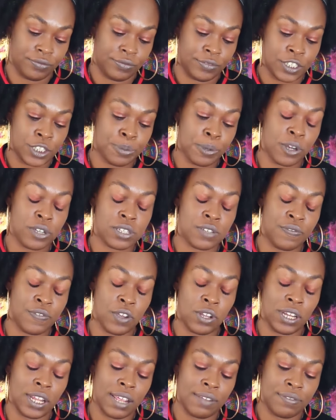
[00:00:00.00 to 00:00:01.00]
This person
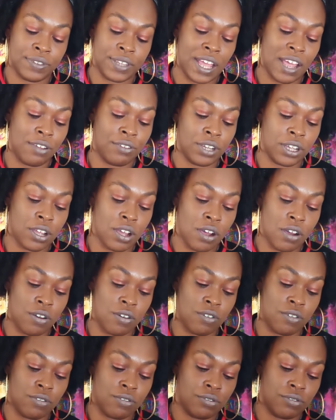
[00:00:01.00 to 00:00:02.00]
feel left out in the
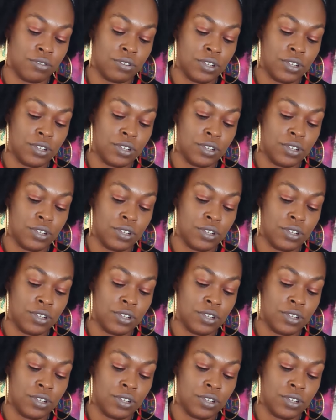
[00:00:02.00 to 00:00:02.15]
cold.